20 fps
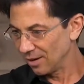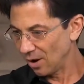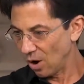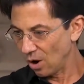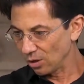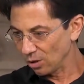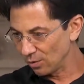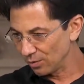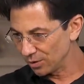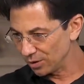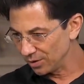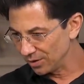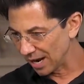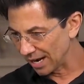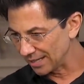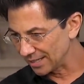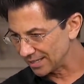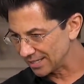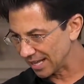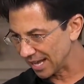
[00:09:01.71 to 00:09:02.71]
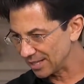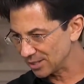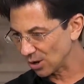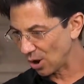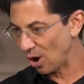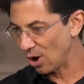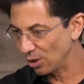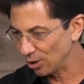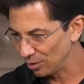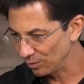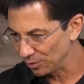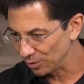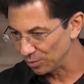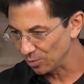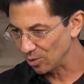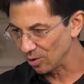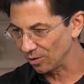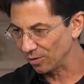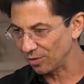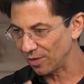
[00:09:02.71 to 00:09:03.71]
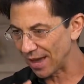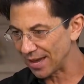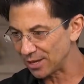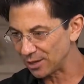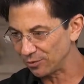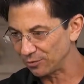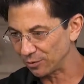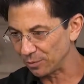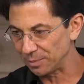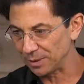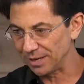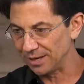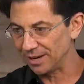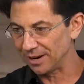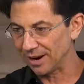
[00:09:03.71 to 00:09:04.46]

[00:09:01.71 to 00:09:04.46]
all over the United States, all over the world. Thank you for being